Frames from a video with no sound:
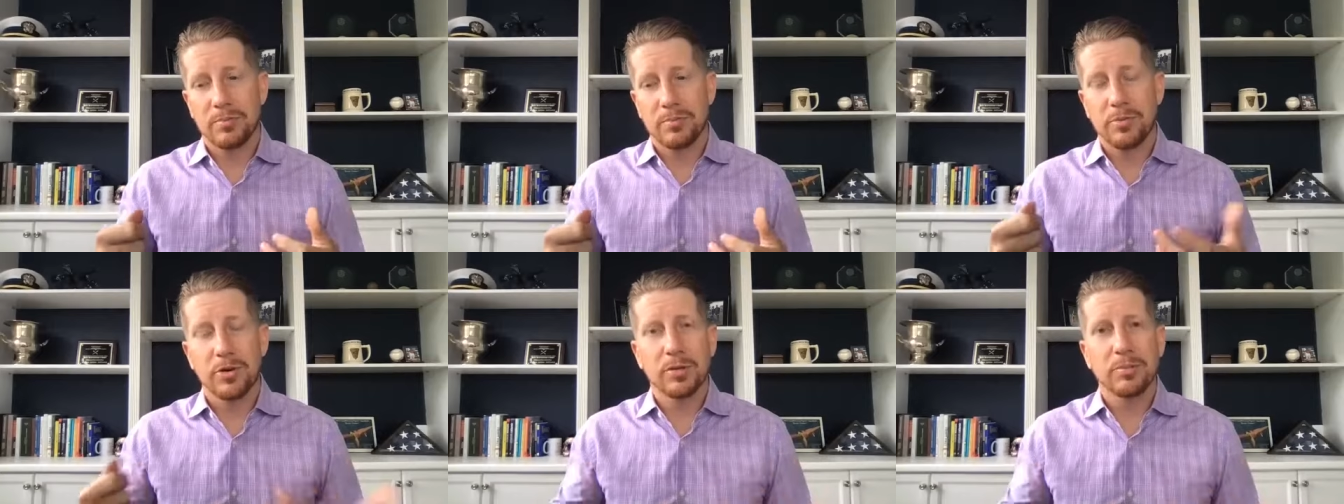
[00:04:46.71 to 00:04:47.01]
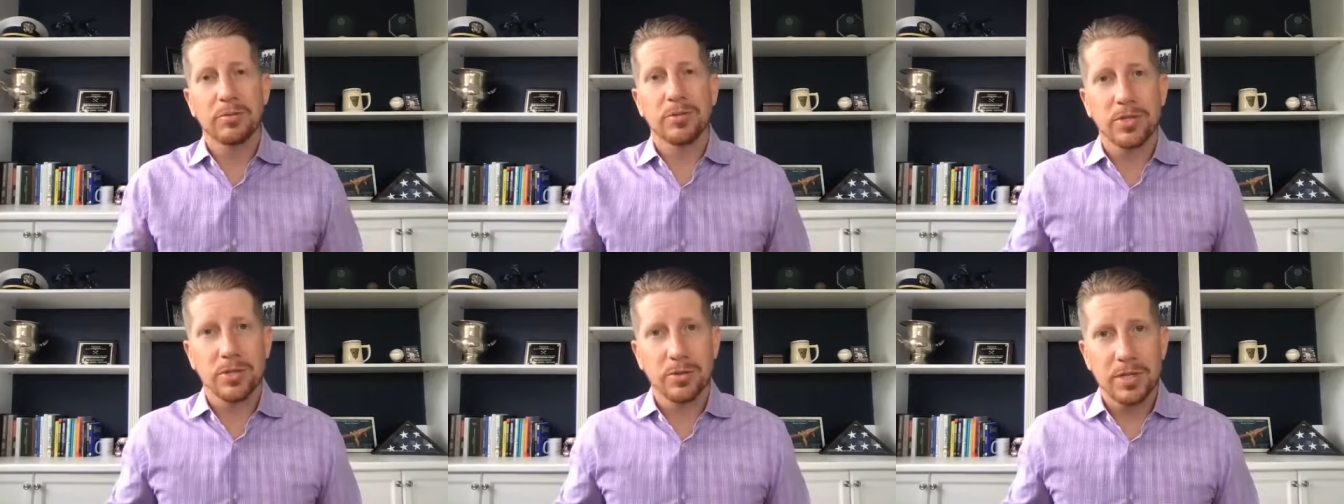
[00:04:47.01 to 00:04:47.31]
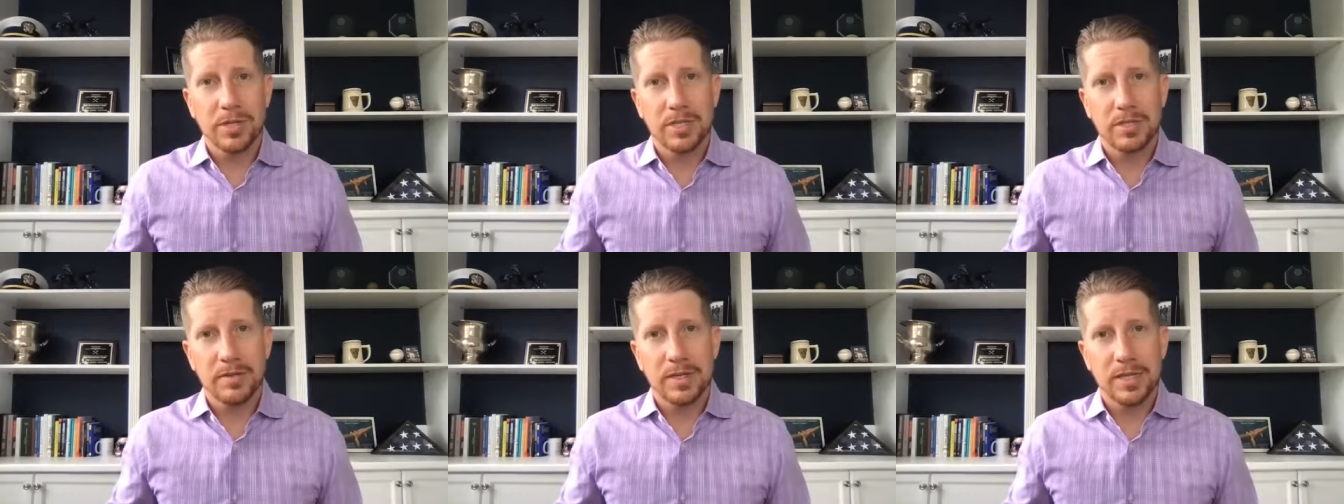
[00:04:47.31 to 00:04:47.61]
portable
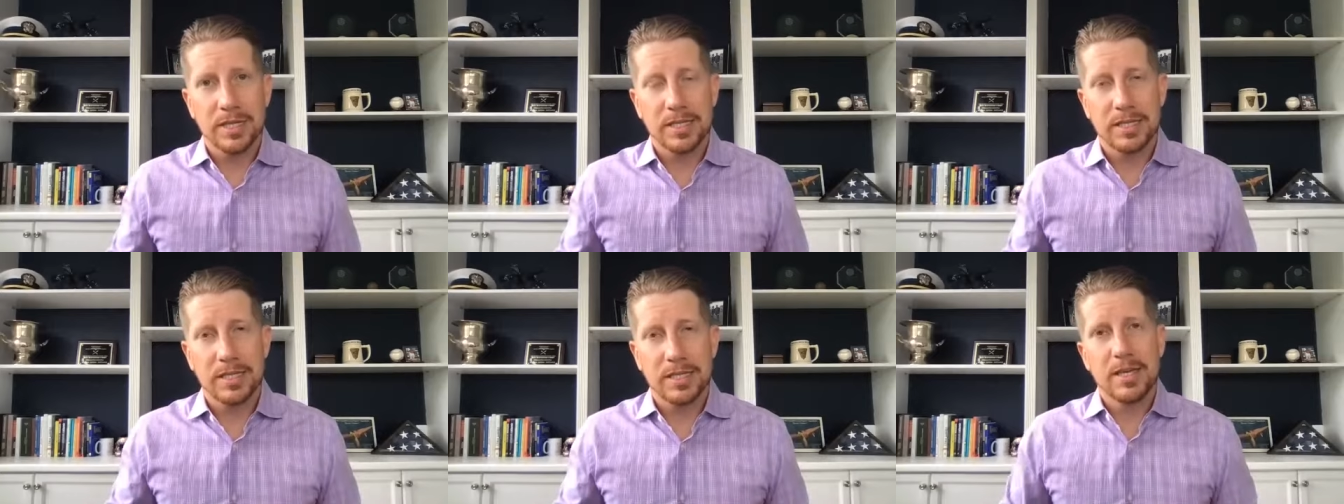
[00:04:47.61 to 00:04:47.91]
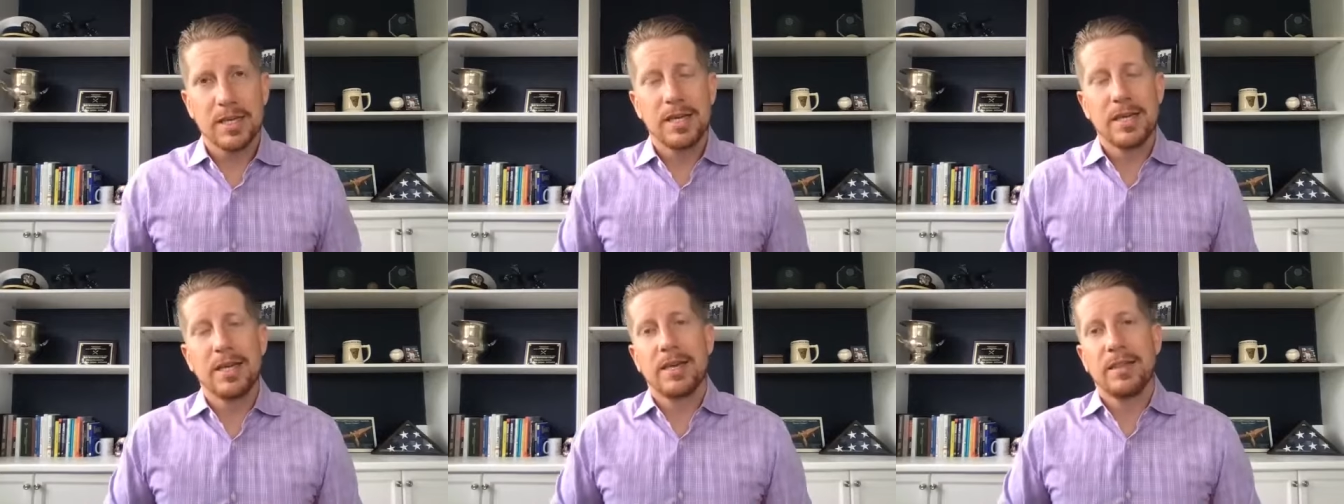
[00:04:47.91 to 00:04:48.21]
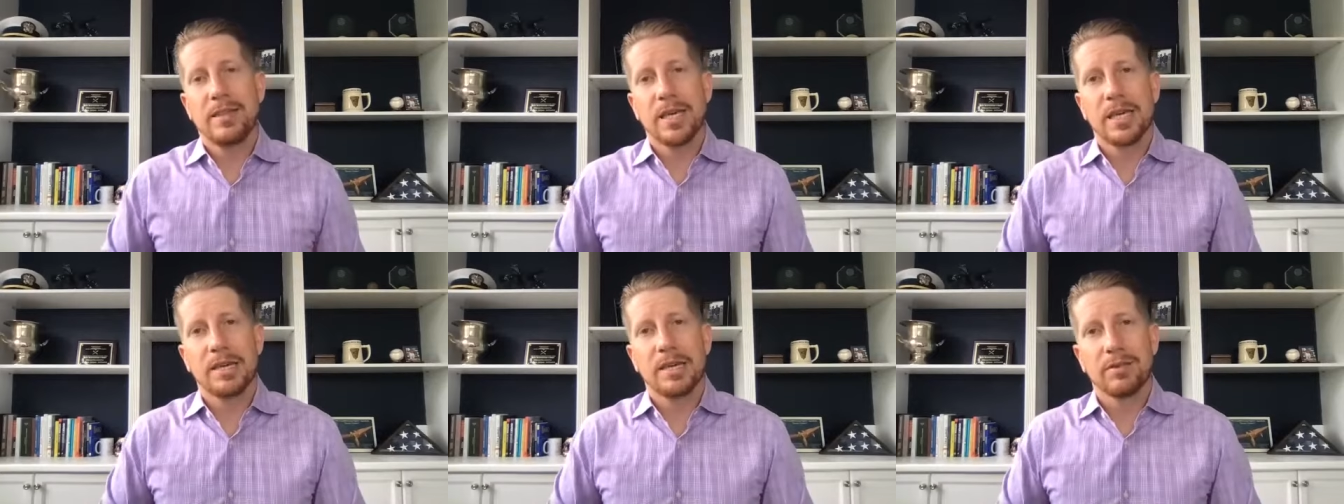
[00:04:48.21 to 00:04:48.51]
storage device.
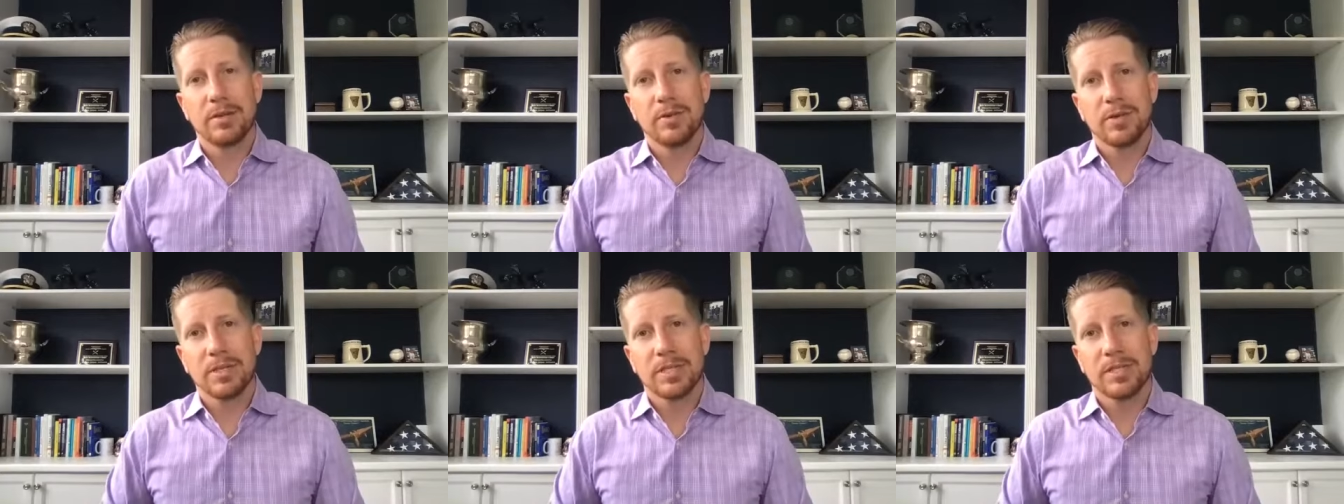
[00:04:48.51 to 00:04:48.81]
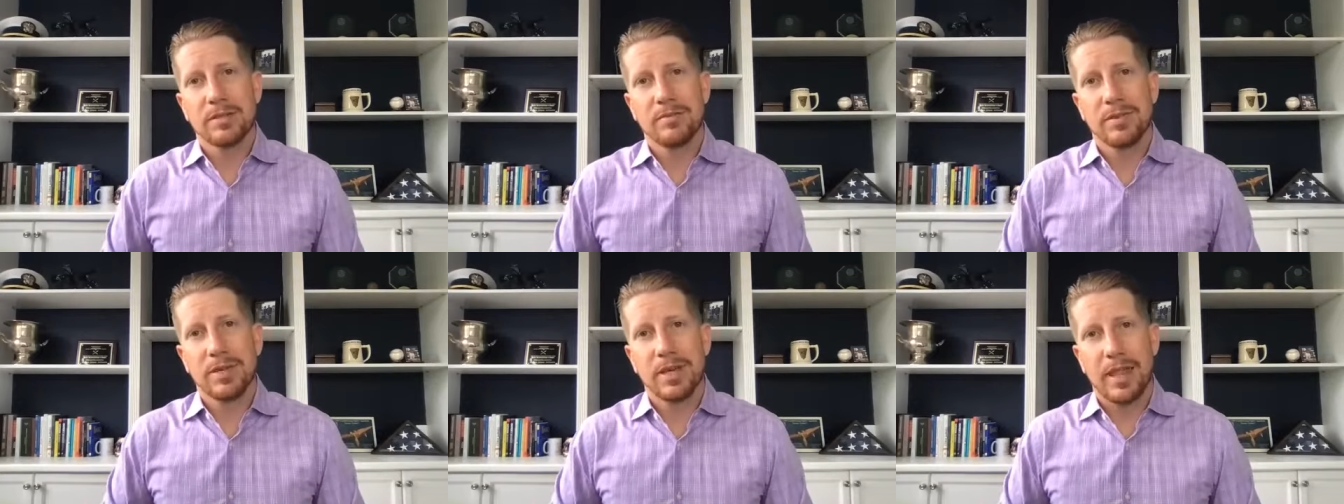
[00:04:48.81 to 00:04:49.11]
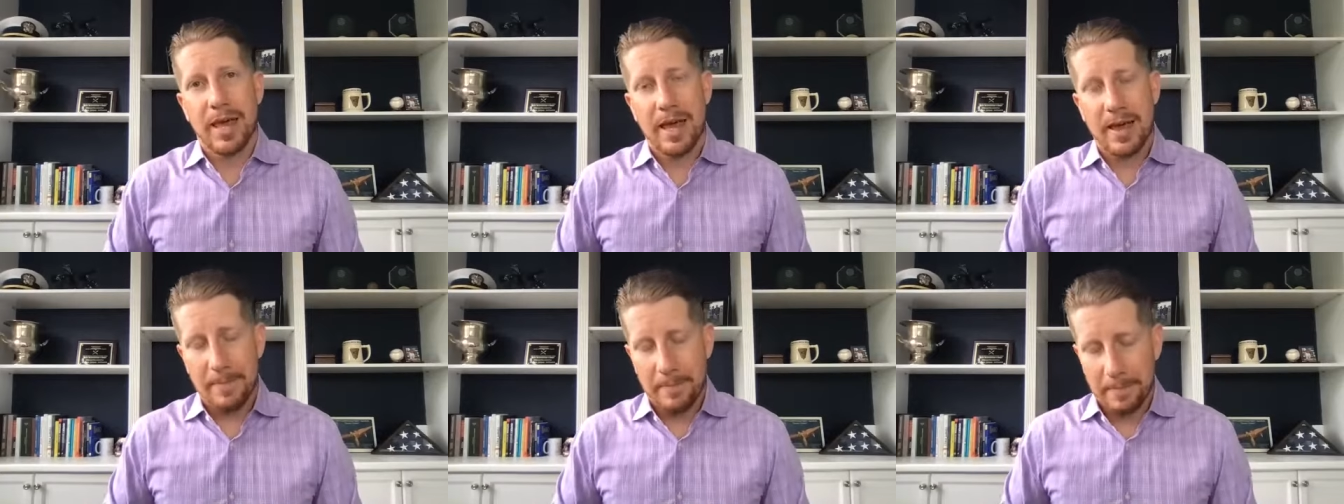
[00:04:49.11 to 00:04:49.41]
They can request it via
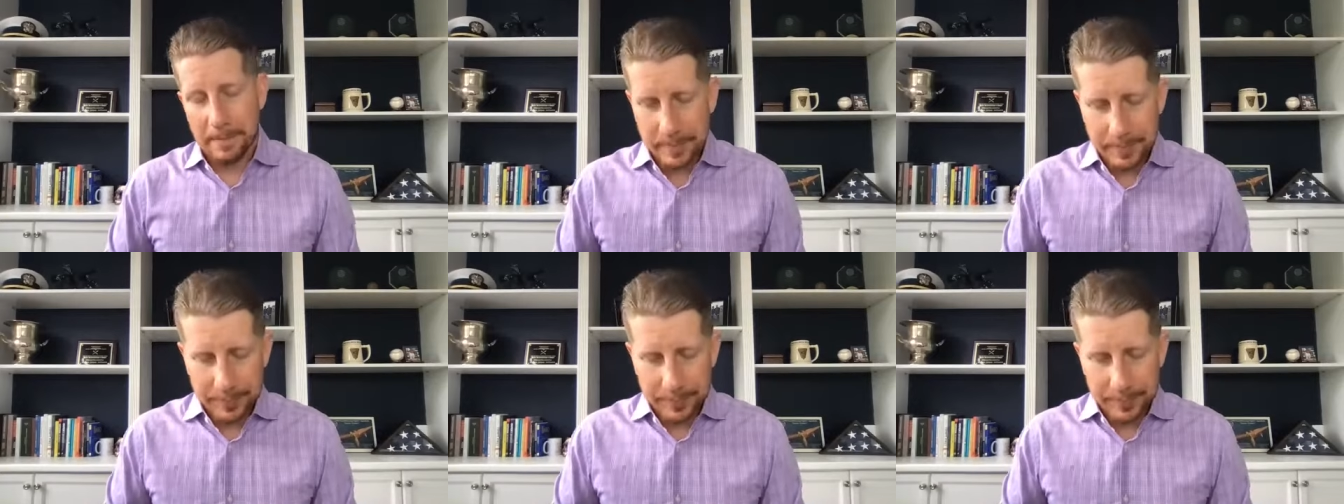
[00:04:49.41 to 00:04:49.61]
that.